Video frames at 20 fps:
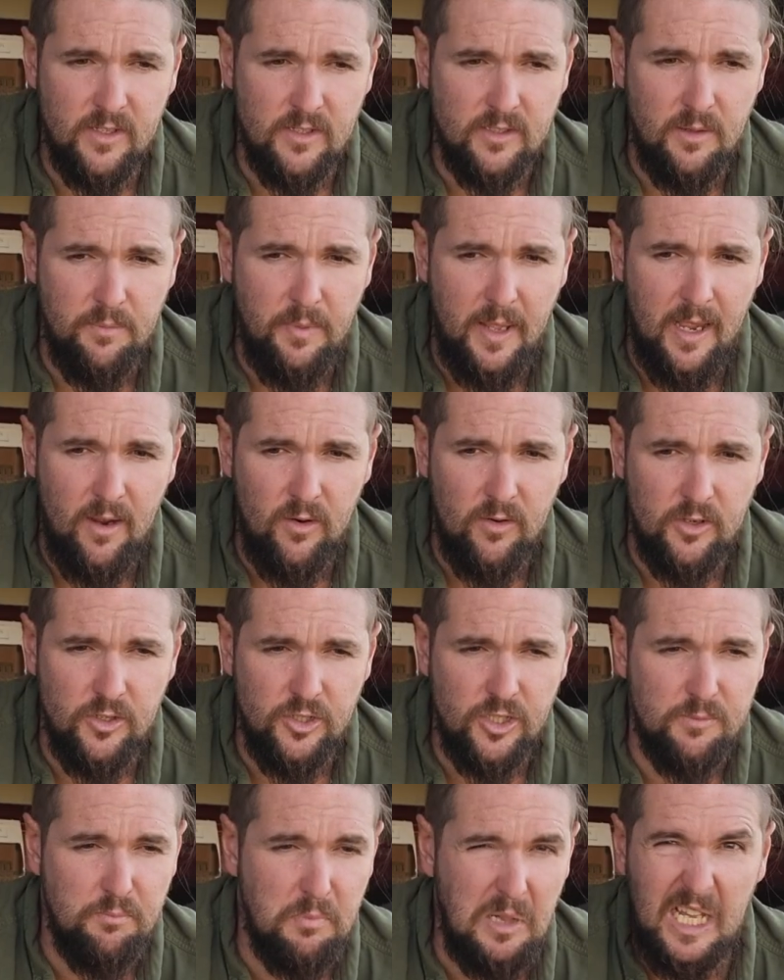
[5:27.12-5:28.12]
us the power to
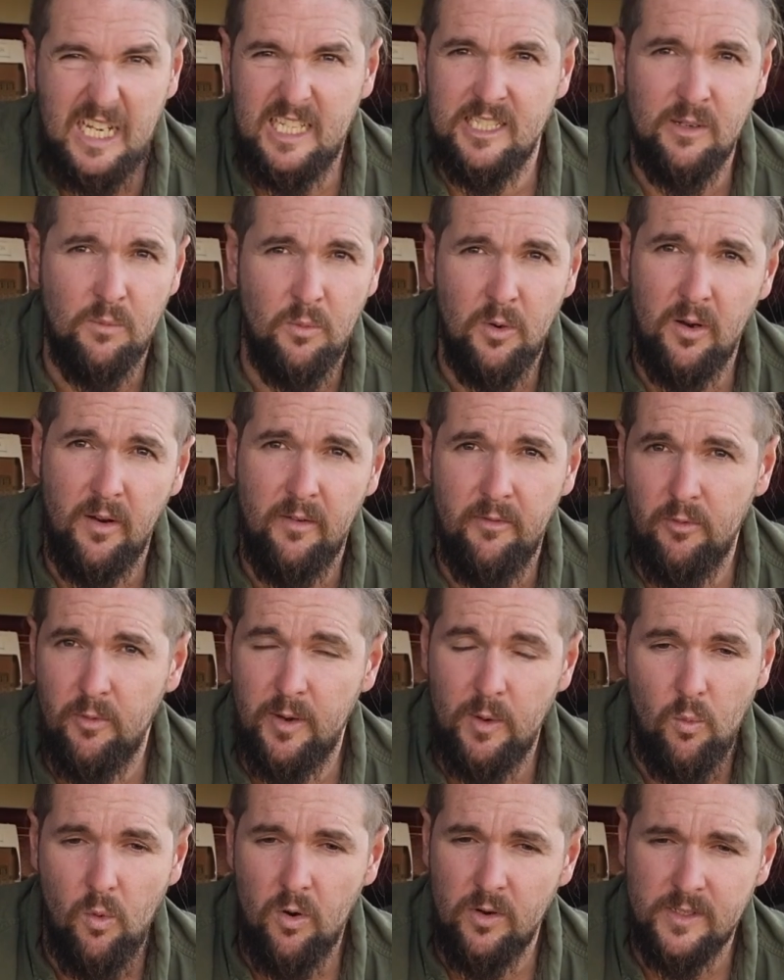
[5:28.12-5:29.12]
just place it wherever
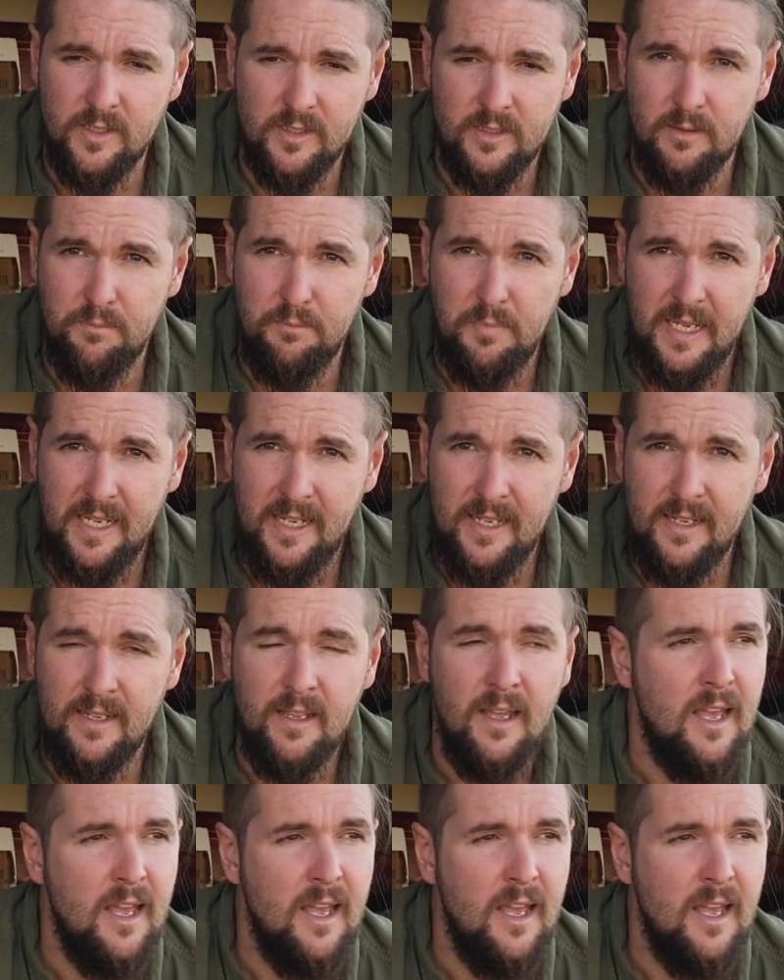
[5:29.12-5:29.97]
we want it to be.